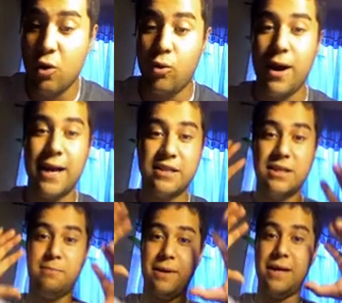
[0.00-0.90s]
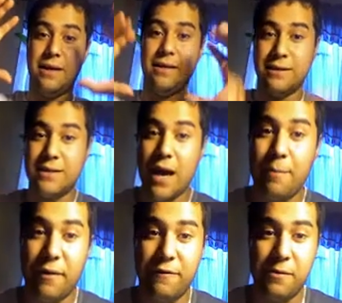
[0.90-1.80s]
will actually be the
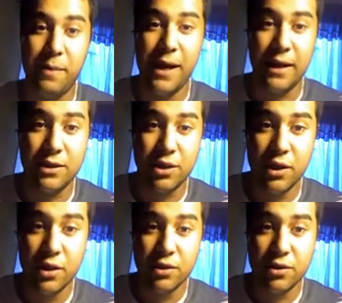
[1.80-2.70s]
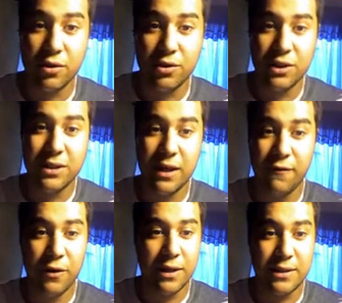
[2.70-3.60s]
top of the page. So just to give
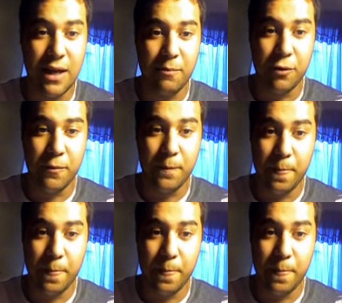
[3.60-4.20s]
you an example,